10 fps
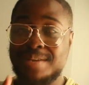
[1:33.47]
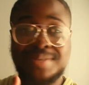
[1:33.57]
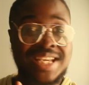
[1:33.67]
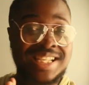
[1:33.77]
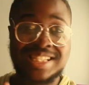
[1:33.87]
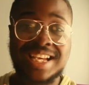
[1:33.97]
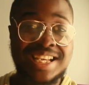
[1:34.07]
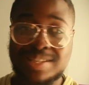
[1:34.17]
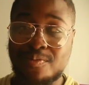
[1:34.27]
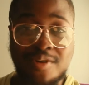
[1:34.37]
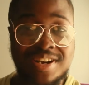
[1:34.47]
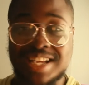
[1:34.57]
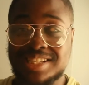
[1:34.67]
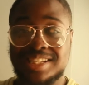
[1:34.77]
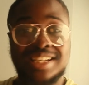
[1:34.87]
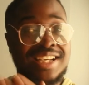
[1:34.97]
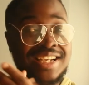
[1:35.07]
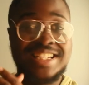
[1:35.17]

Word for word: They appear in signs and wonders.